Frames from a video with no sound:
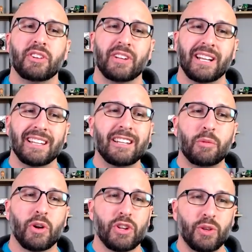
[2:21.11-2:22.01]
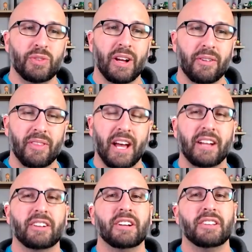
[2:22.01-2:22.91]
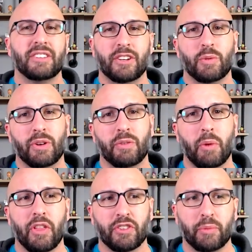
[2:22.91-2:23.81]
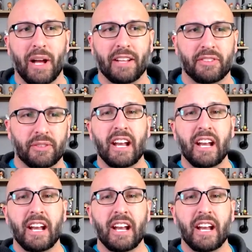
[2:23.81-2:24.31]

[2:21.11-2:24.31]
You'll get a little more use out of that than you will from other spots.